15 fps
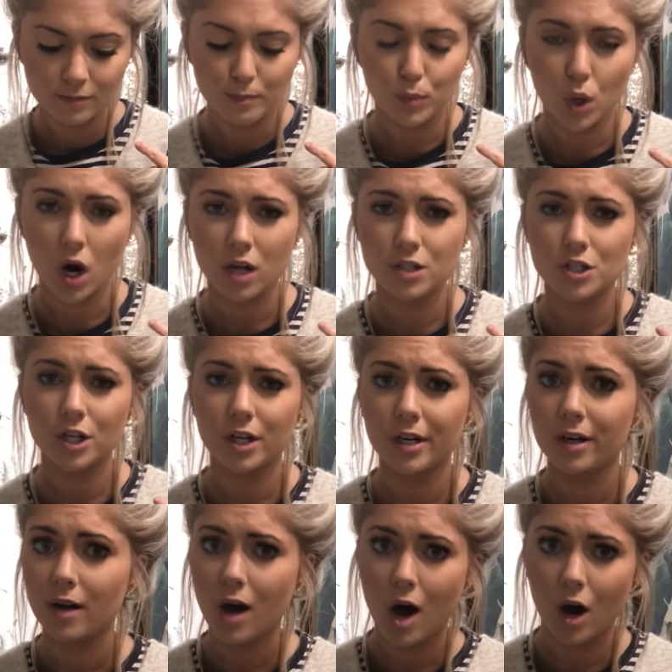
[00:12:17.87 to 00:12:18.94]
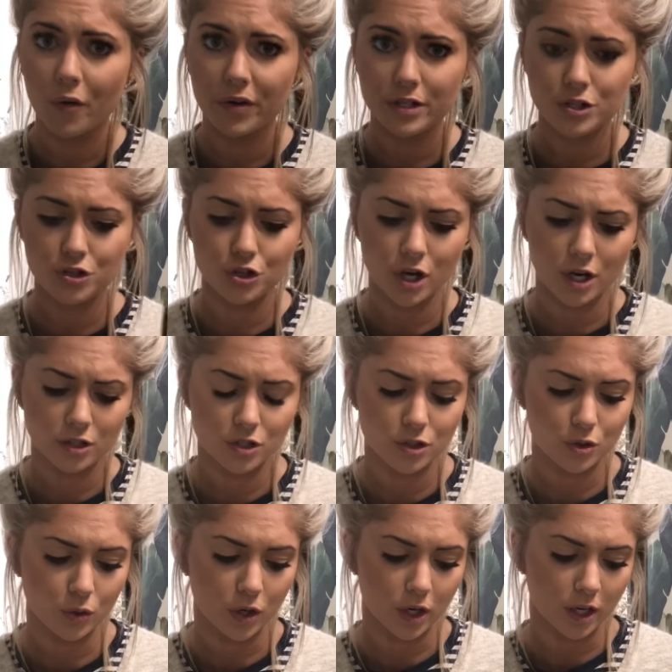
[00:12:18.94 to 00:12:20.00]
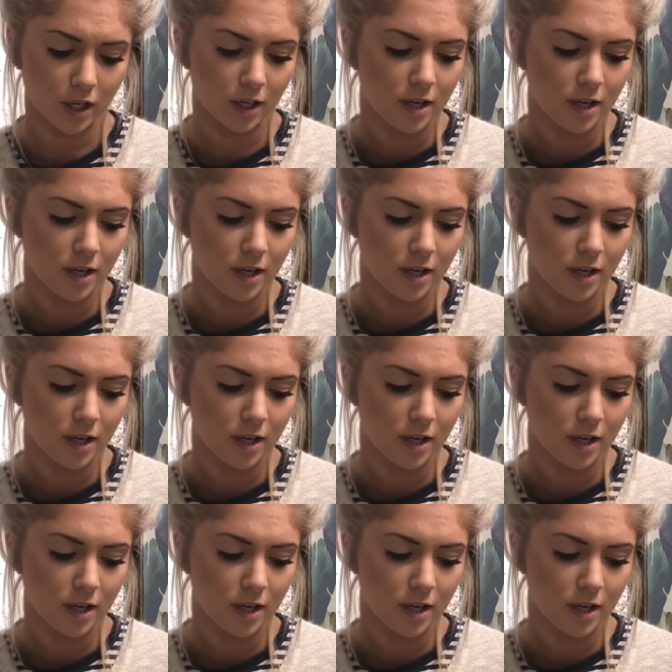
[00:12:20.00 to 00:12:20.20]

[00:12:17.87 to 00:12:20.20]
Bronzer, always drugstore.